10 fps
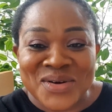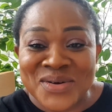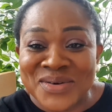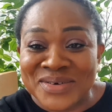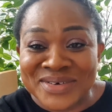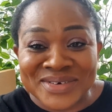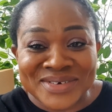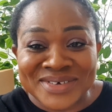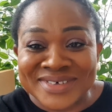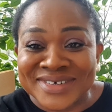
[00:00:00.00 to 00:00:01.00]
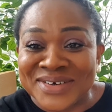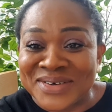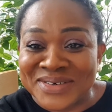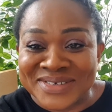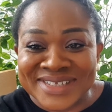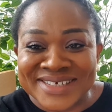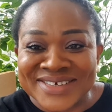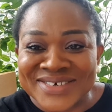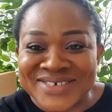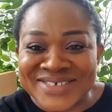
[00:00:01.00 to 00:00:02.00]
Oh, Holy
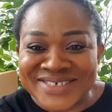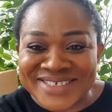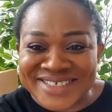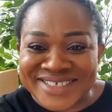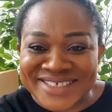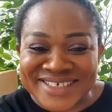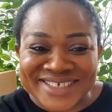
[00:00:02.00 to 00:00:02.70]
Ghost.